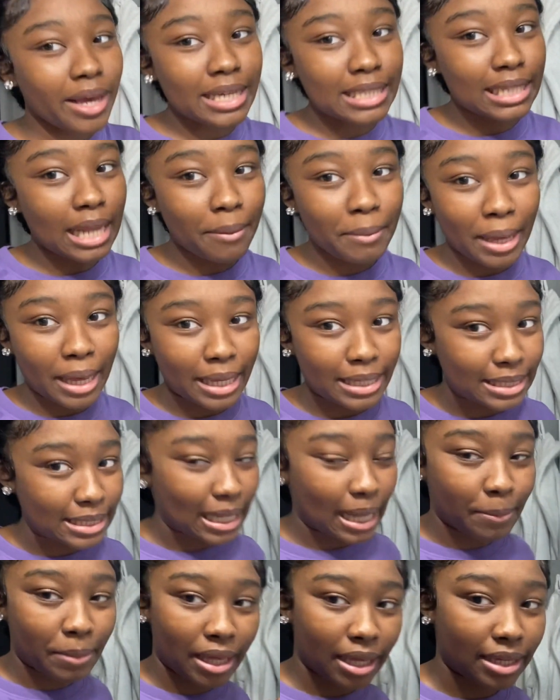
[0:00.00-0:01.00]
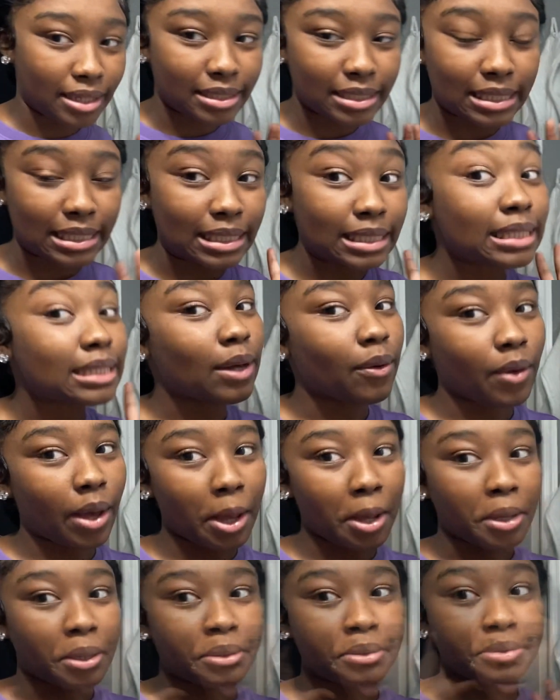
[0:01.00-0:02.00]
It's not bad. It's
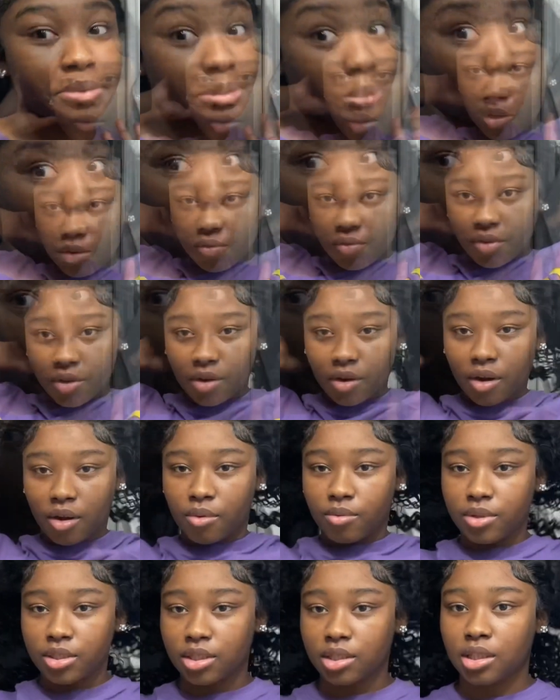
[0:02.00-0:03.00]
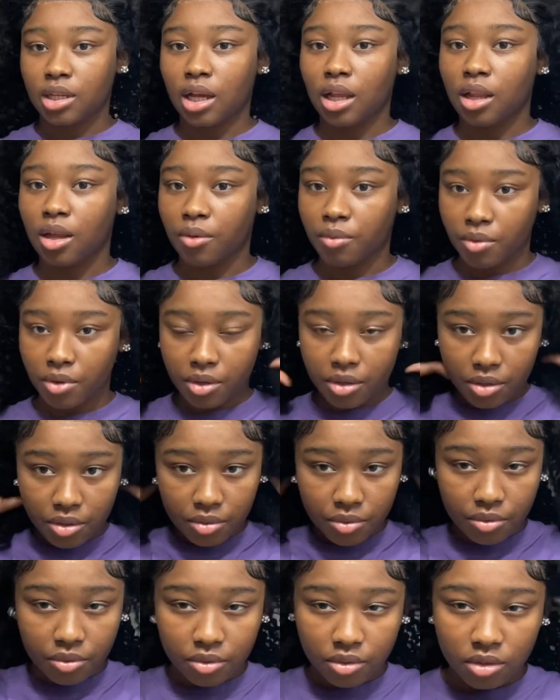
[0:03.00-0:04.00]
okay. I'm trying to figure out what style I want to
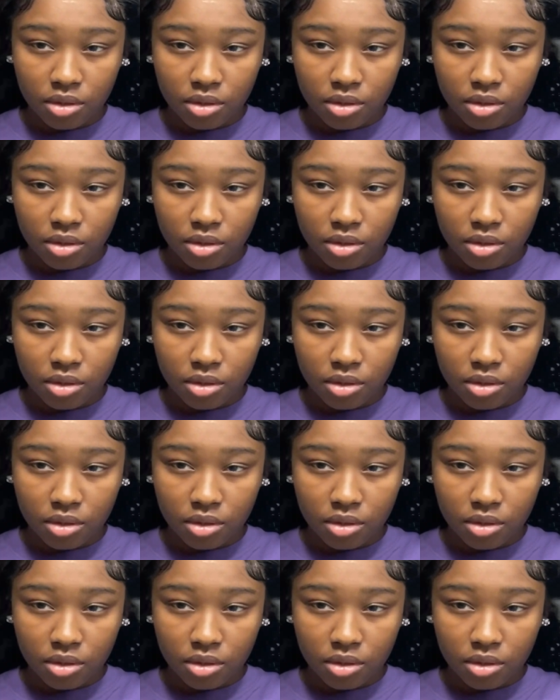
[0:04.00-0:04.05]
do.